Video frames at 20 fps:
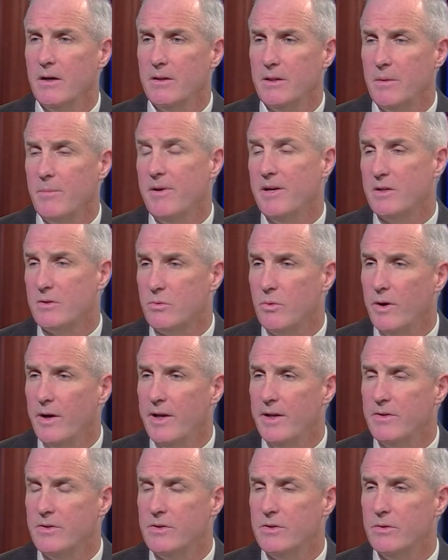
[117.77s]
the best
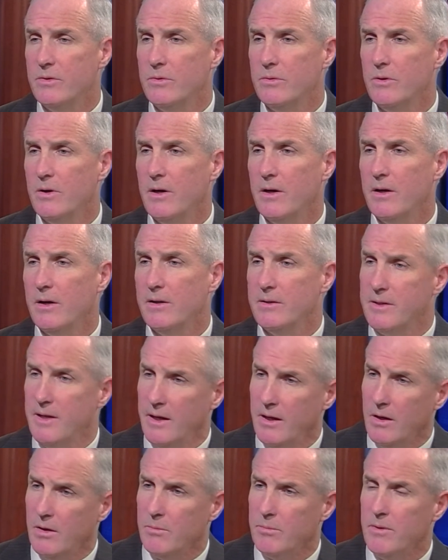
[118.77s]
way to
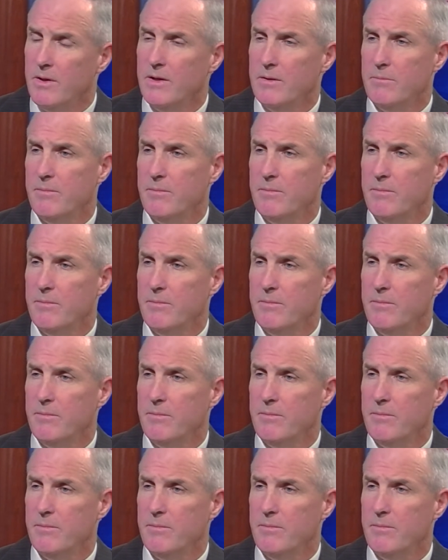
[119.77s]
help